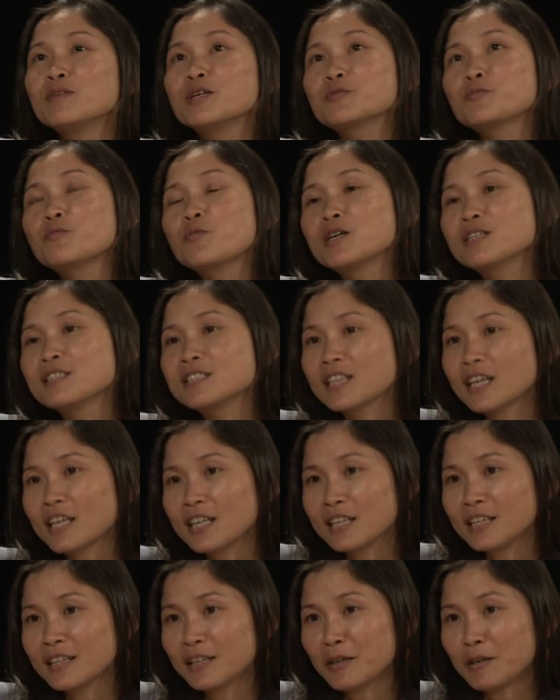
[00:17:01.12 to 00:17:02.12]
But once
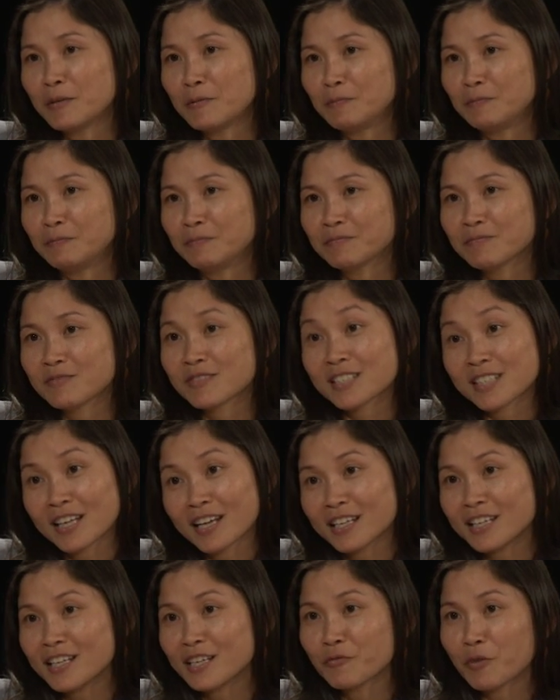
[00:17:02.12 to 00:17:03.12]
they
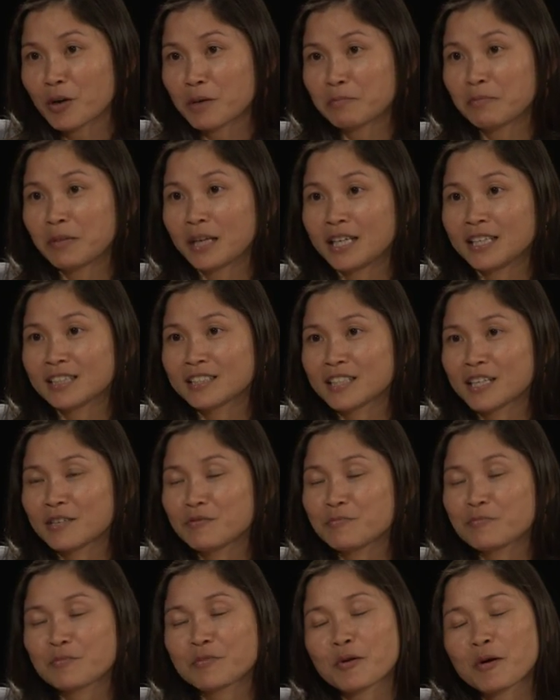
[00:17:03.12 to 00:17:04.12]
study in one place, they
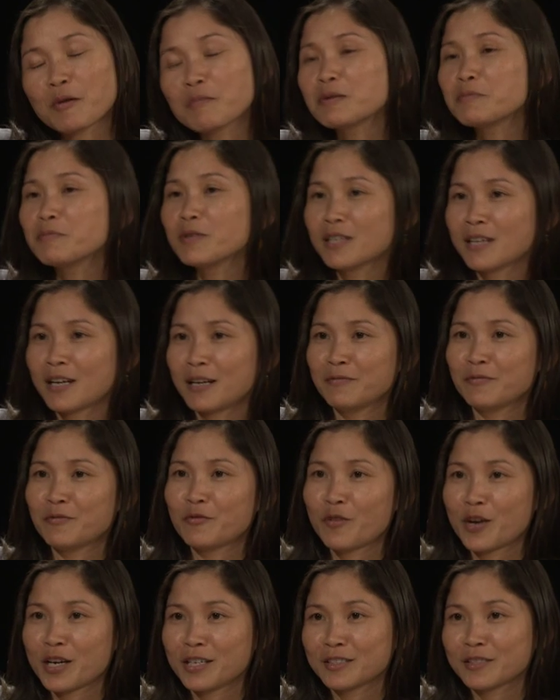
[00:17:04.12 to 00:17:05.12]
probably become
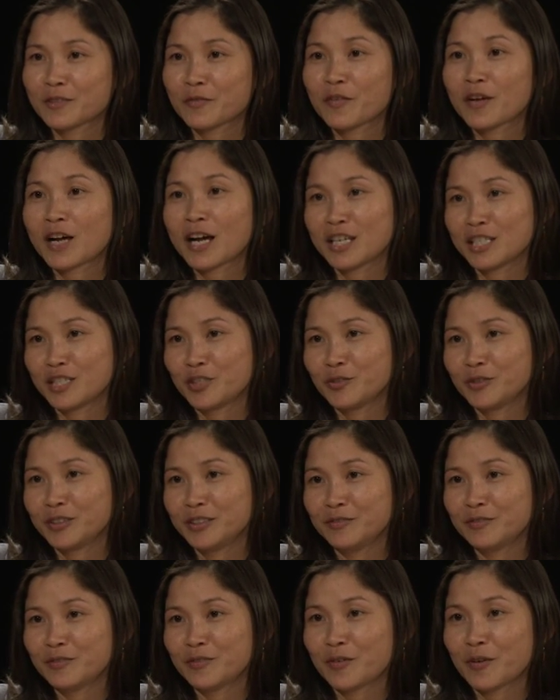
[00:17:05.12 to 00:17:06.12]
friends of the
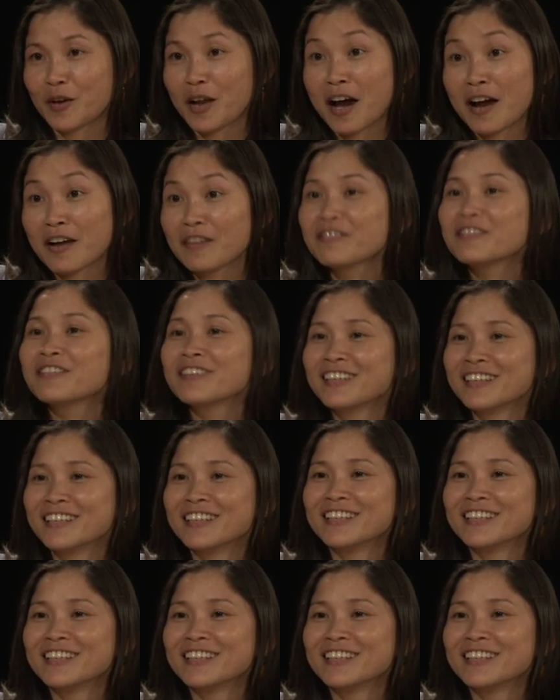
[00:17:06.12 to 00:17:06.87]
country for life.